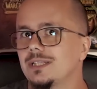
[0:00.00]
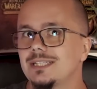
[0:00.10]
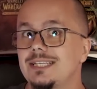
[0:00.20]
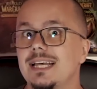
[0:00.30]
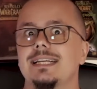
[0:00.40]
to
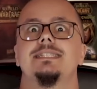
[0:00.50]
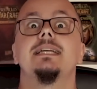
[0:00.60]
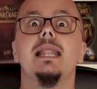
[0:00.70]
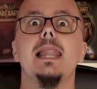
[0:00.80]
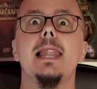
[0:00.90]
see us
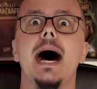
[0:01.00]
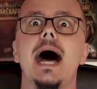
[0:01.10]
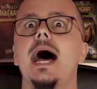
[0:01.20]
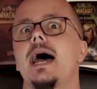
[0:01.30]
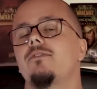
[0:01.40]

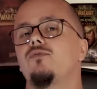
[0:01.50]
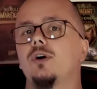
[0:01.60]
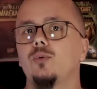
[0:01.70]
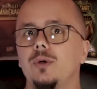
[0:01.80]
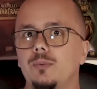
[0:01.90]
live,
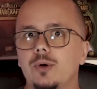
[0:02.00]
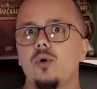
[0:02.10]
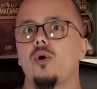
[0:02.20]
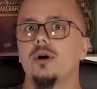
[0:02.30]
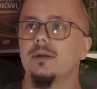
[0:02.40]
where we
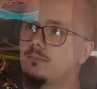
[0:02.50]
record